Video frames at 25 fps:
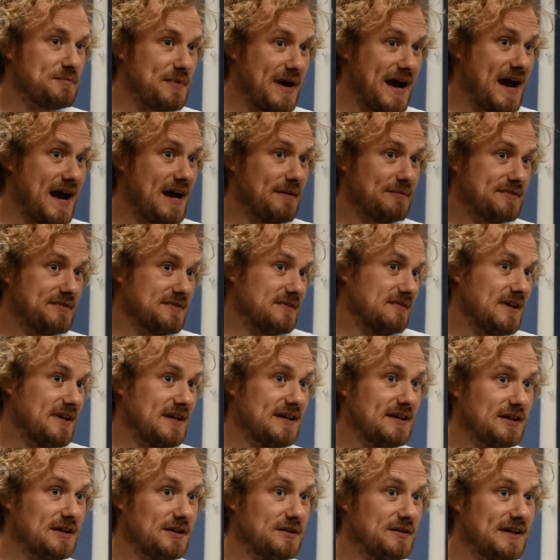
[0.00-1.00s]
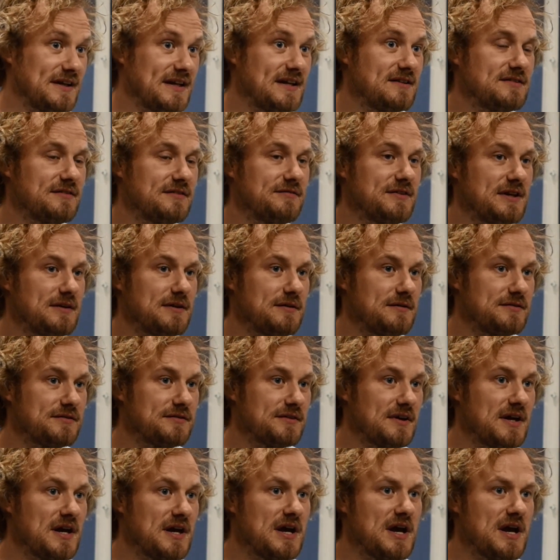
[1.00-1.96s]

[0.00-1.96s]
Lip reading: perhaps including interviews,